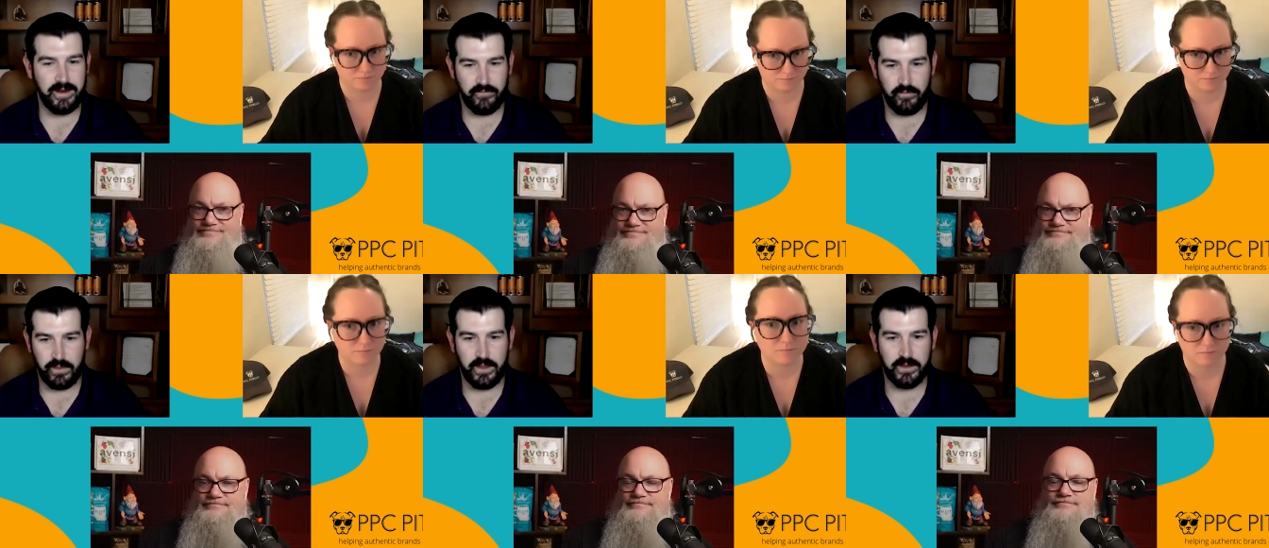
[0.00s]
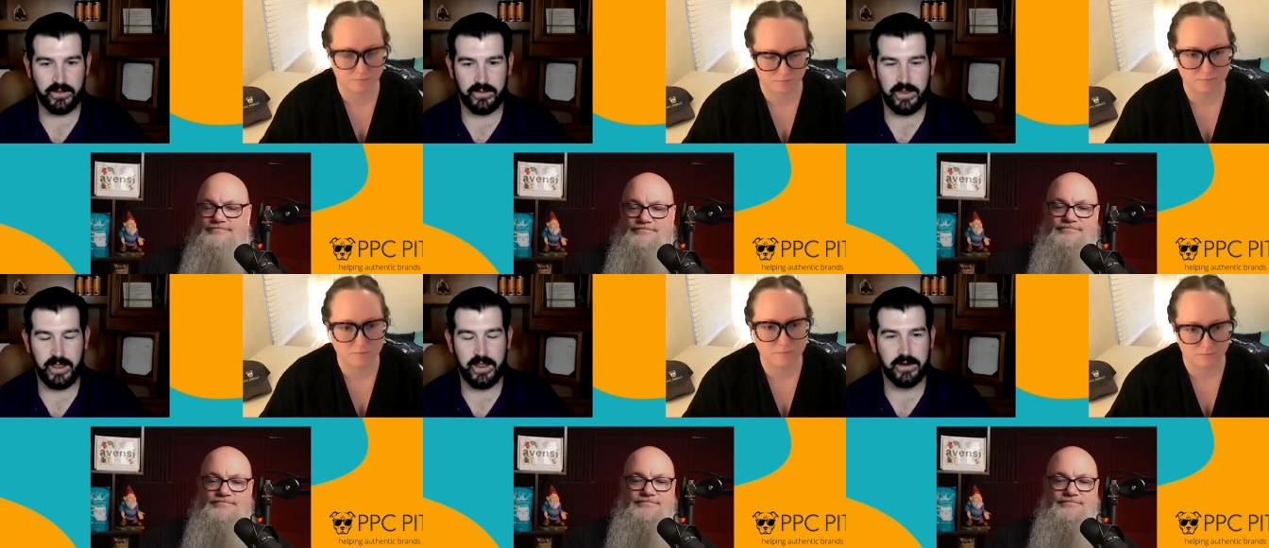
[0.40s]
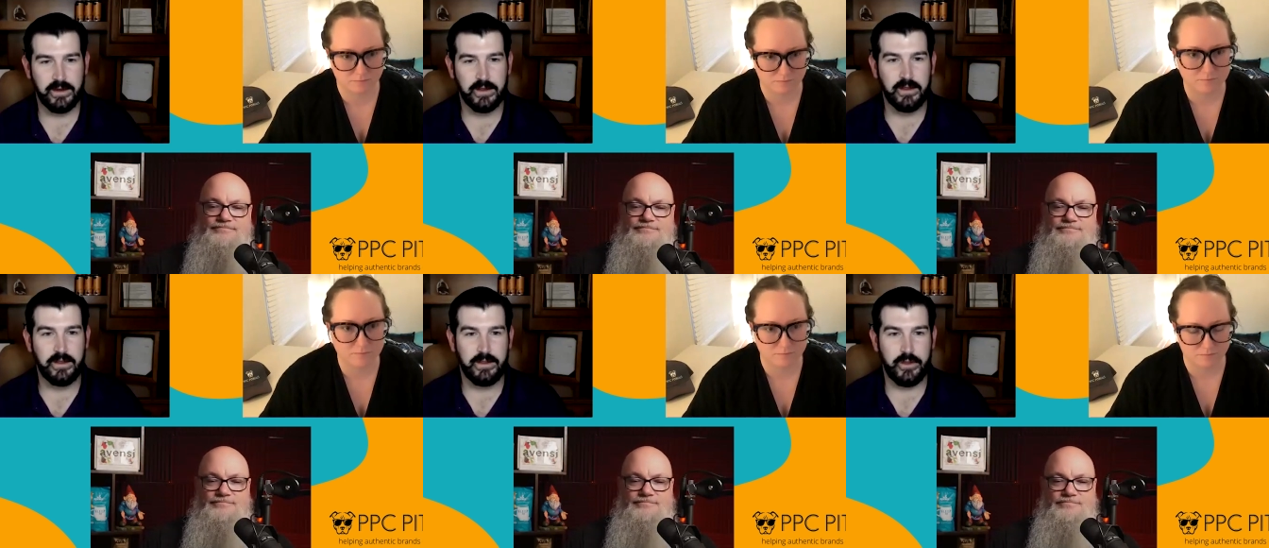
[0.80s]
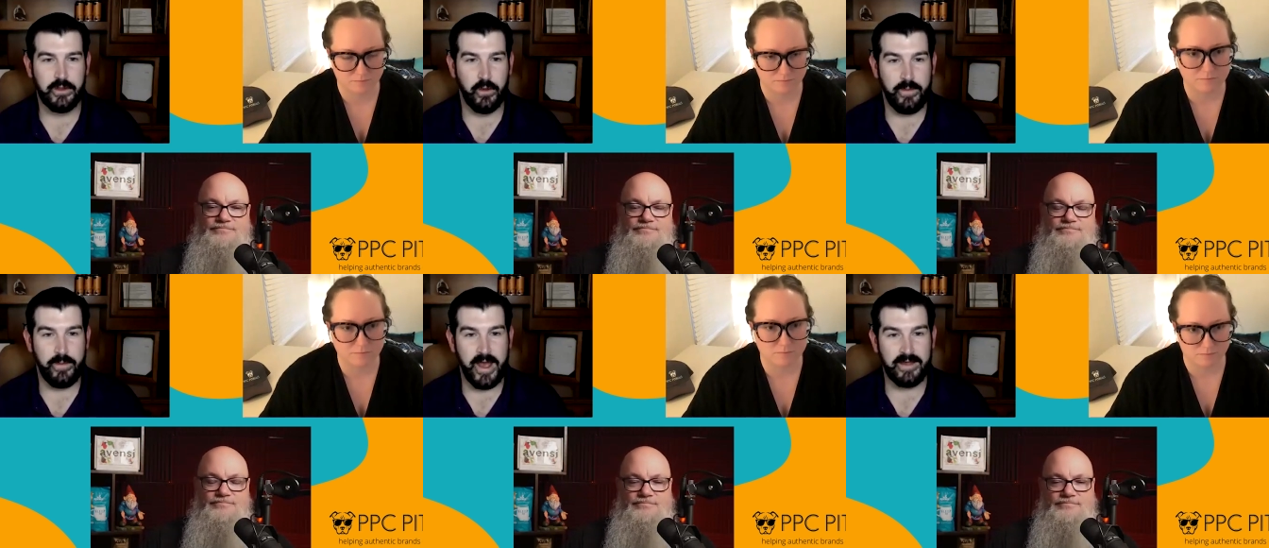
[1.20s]
Speaker 1: different things that
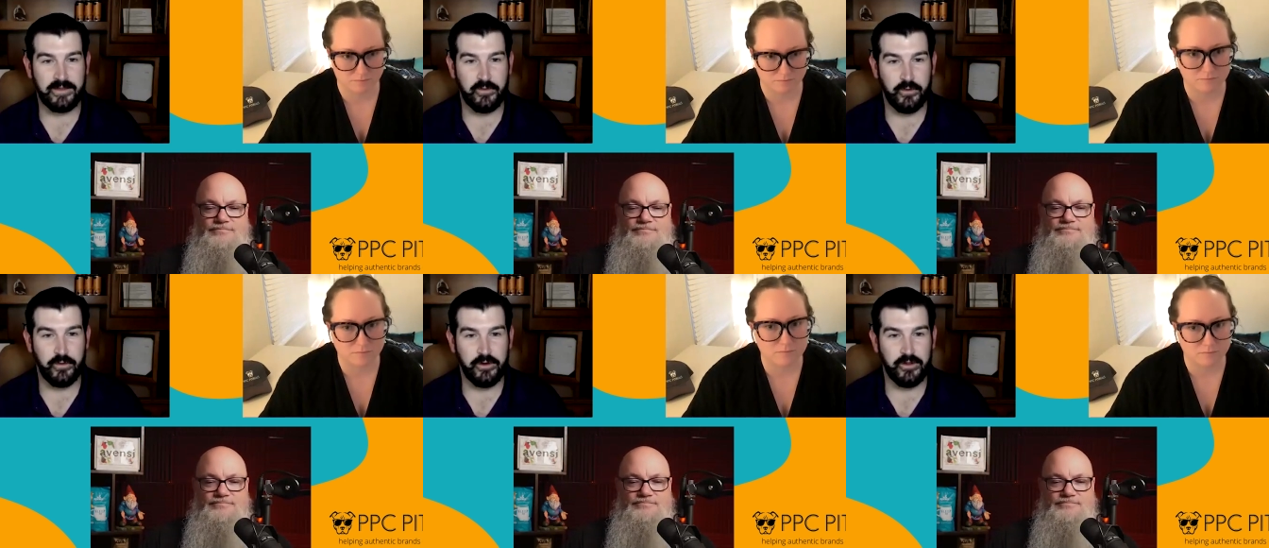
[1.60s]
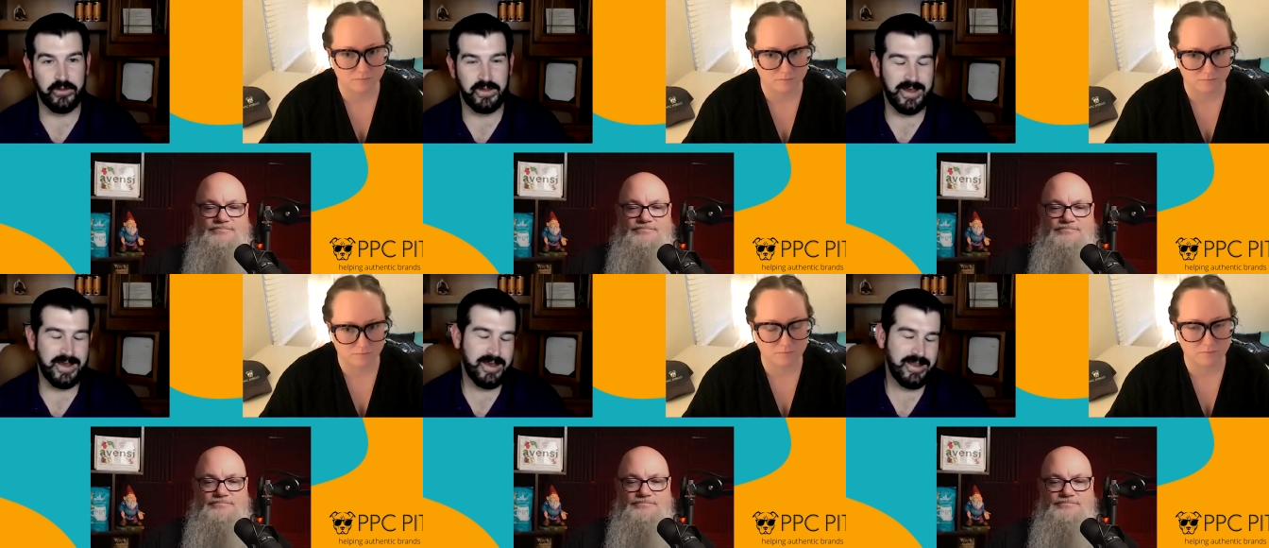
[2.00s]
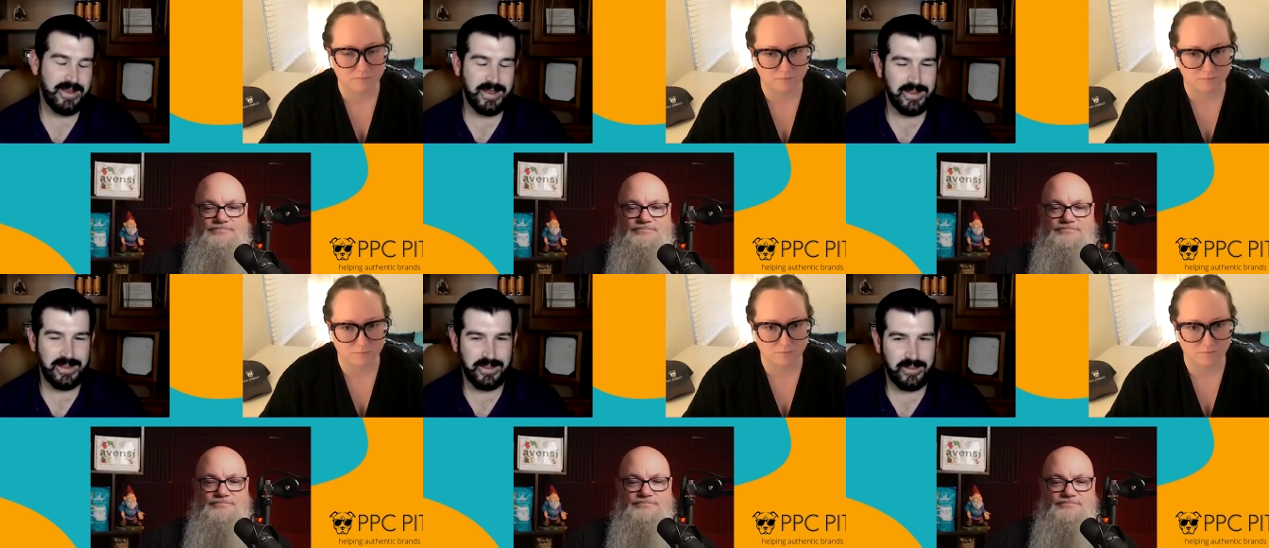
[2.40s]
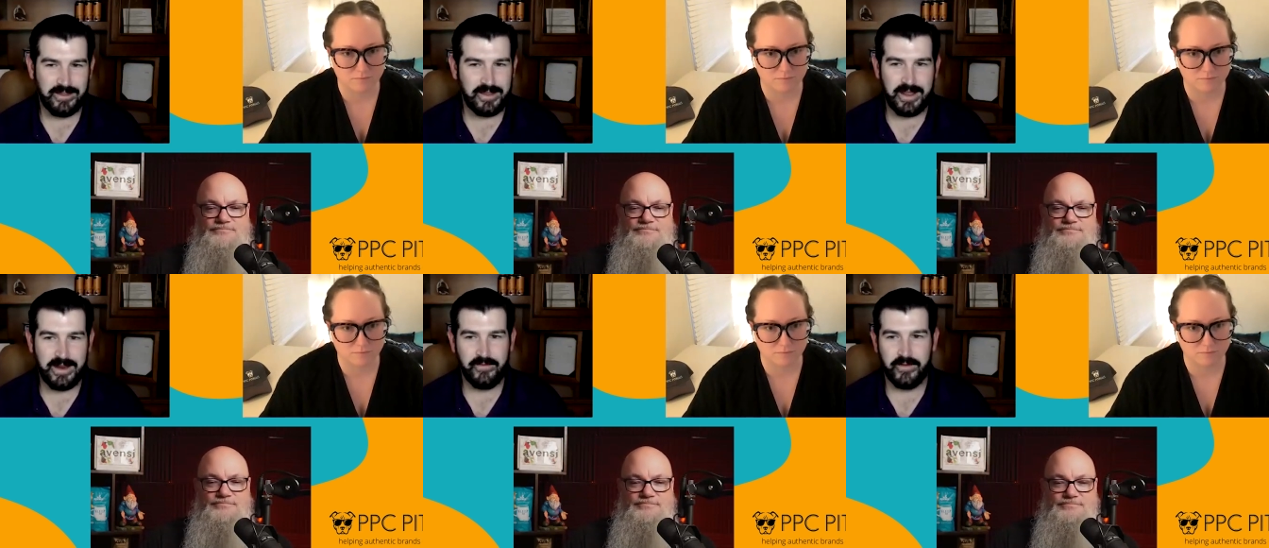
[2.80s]
you know in the past you would have just eh, it just can't